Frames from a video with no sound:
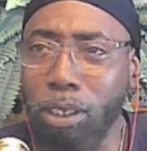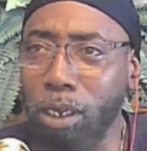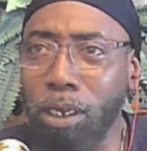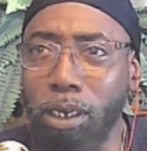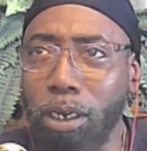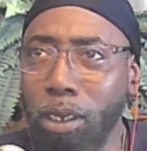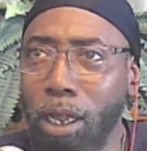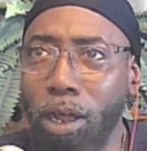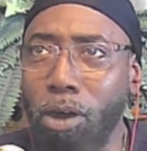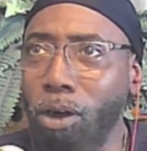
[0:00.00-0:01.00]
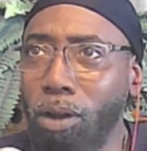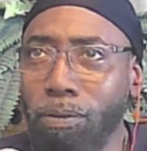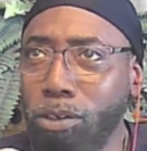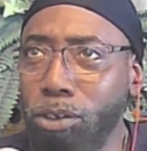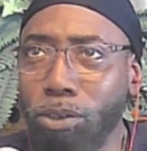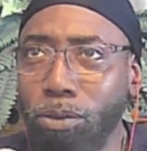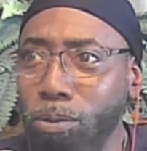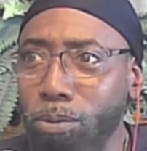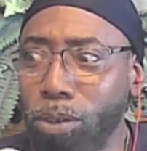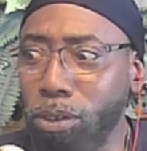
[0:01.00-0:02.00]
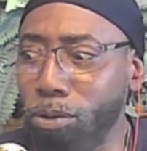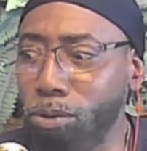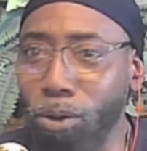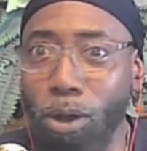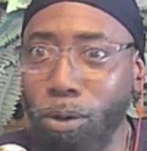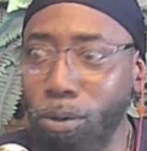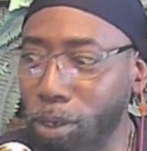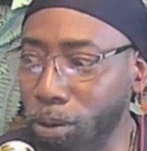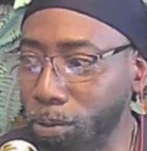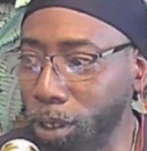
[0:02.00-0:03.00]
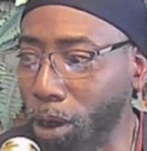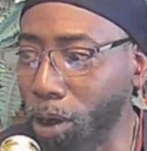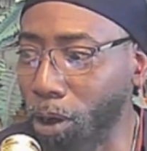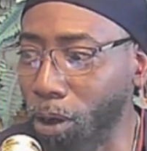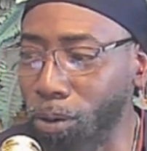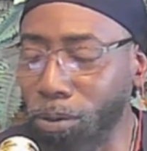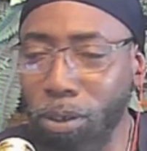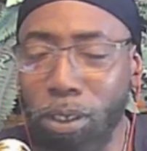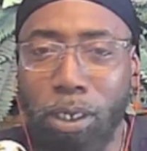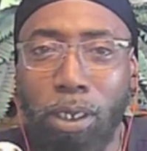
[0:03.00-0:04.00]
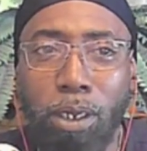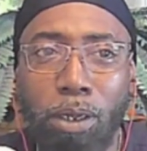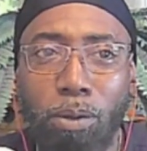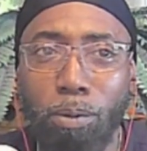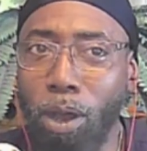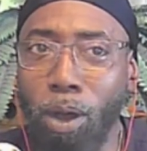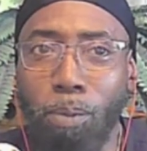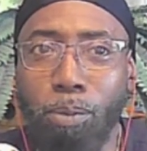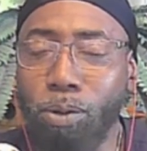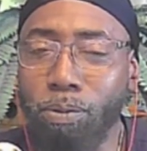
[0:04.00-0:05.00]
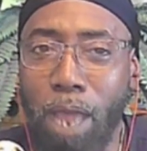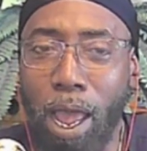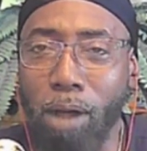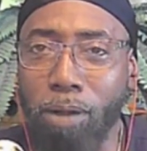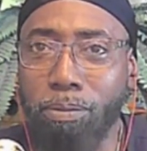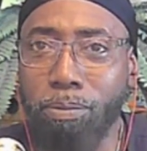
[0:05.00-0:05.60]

until all of the children was grown and we all moved out